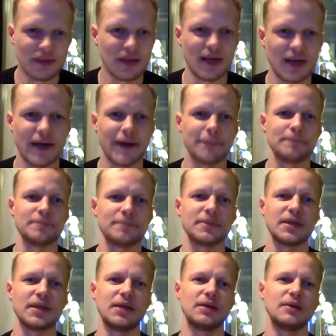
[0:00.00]
Um,
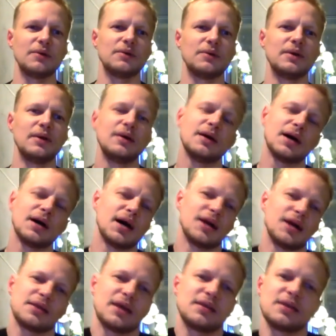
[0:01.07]
you know,
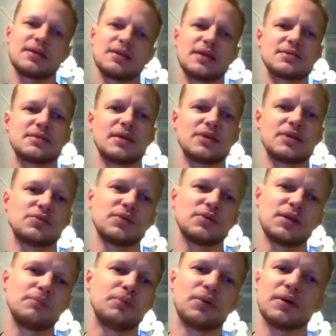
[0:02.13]
I, I think that's, that's
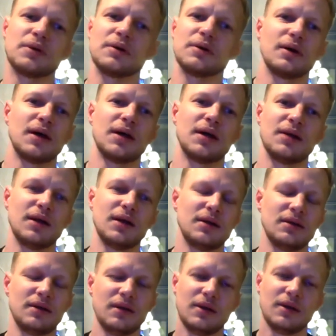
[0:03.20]
really important. And,
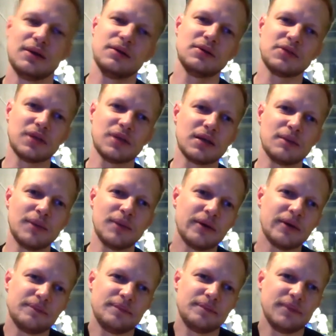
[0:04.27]
and, you know, think
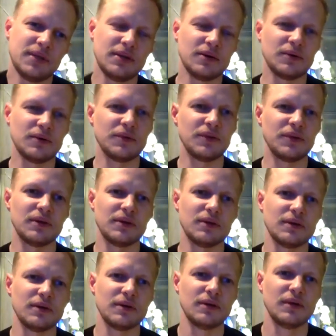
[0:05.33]
about, you know,
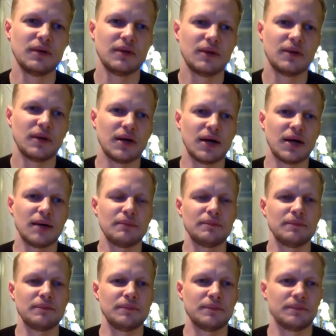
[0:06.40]
the, um,